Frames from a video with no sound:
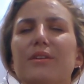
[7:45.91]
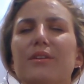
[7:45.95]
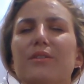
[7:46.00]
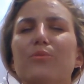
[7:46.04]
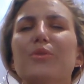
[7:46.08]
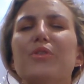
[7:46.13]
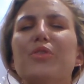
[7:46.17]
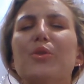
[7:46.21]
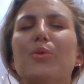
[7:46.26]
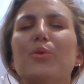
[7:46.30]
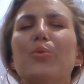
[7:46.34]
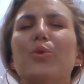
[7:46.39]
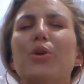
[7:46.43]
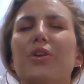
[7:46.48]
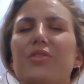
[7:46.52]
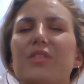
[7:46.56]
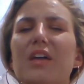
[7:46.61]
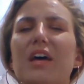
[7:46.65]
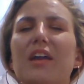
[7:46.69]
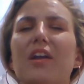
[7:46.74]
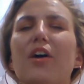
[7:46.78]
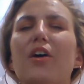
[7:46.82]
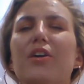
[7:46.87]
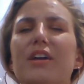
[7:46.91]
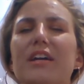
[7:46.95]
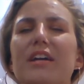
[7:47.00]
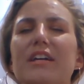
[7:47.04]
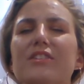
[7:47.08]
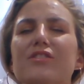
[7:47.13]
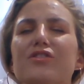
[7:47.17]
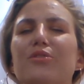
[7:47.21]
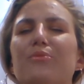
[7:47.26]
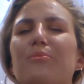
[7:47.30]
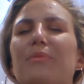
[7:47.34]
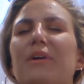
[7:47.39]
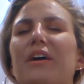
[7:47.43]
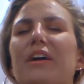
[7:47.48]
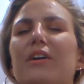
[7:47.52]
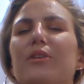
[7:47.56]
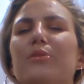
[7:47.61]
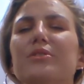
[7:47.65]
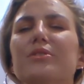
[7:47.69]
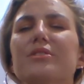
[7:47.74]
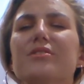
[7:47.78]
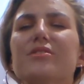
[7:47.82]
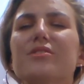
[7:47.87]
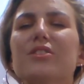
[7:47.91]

with the work that Archangel Michael is